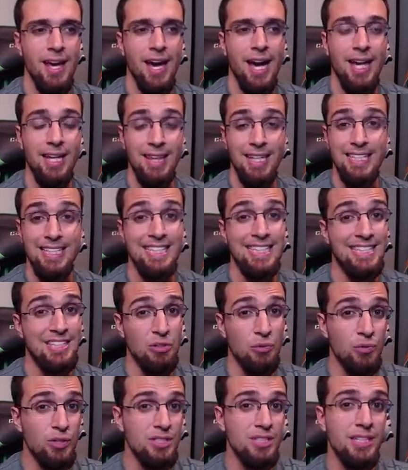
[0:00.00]
I think
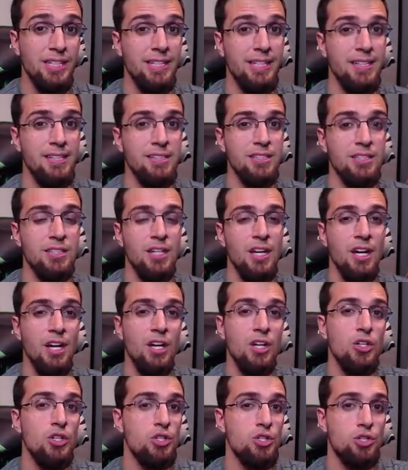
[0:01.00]
silver tickets
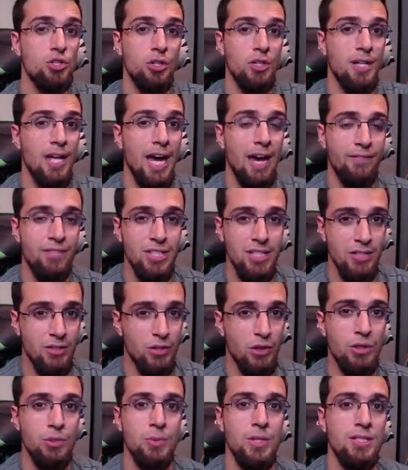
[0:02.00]
shouldn't have tier
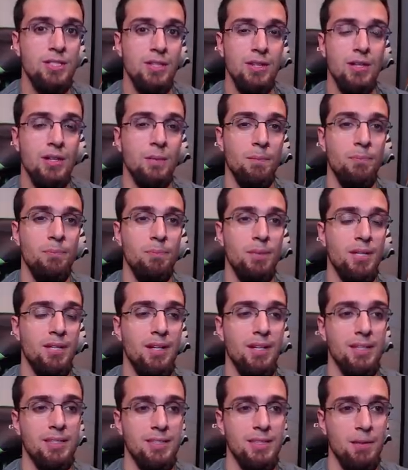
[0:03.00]
3s in them
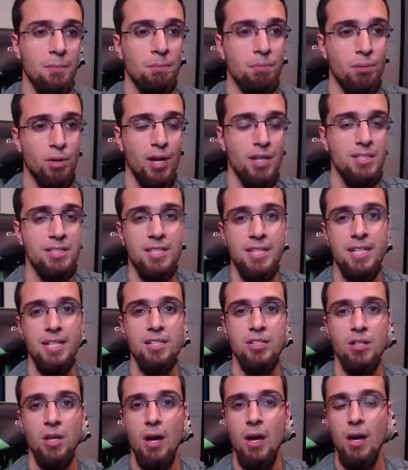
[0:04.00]
because bronze
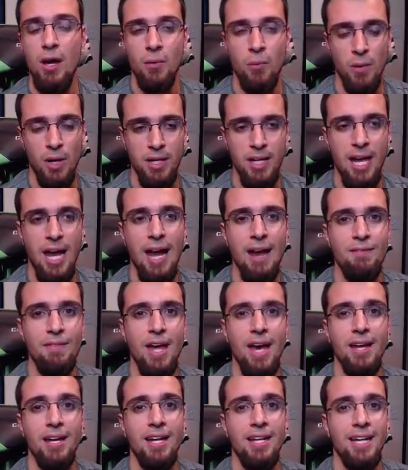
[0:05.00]
tickets already have
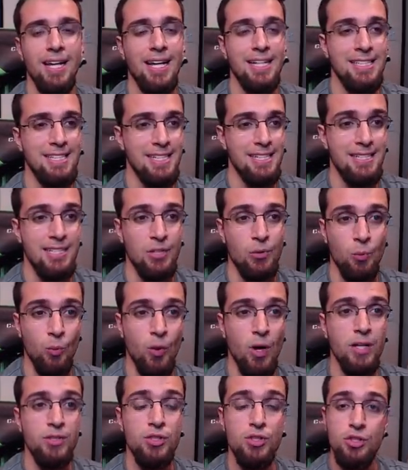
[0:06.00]
that. And like I said, tier
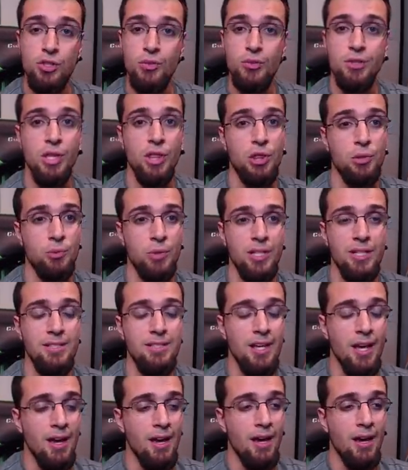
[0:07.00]
1s, 2s, and
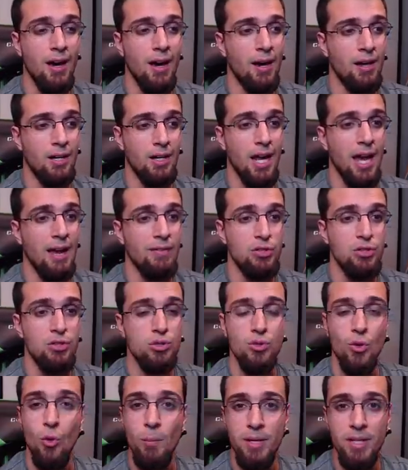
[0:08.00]
3s are going to have
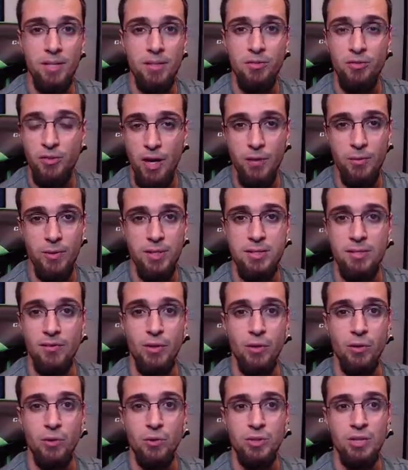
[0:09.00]
so many fairies of
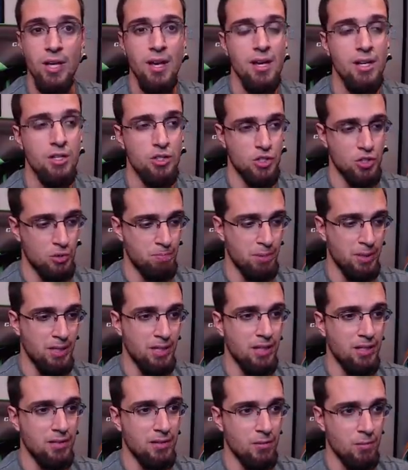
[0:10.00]
those just
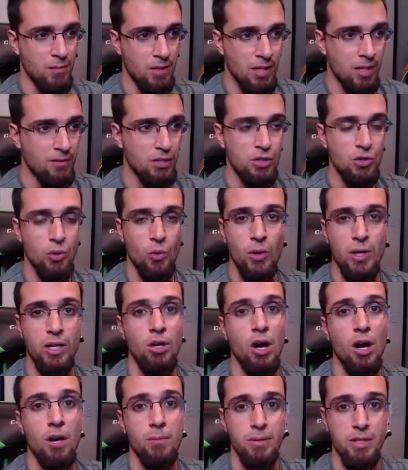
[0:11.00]
being inventory
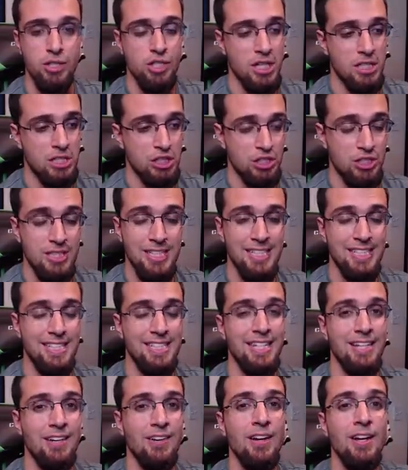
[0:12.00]
garbage that just sits
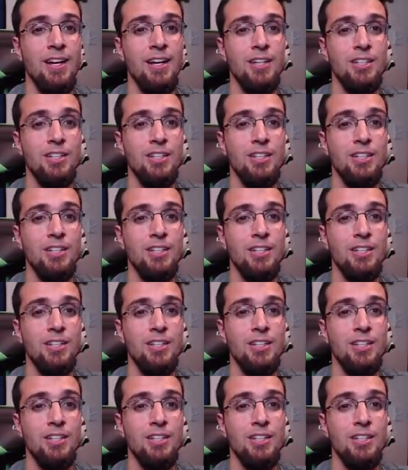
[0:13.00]
there.